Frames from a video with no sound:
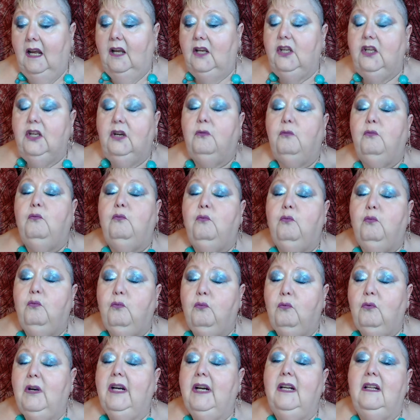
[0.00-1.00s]
you
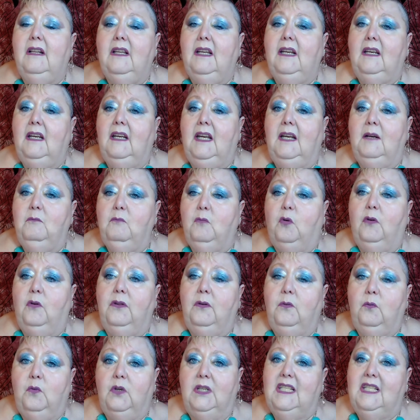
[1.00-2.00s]
really need more
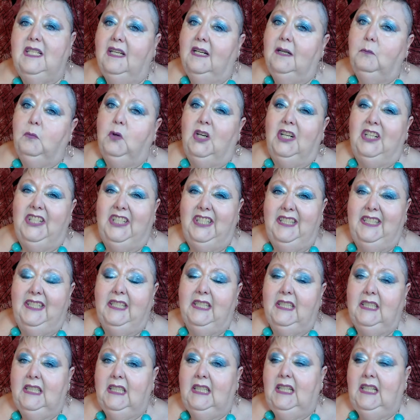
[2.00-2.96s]
than one set of brushes,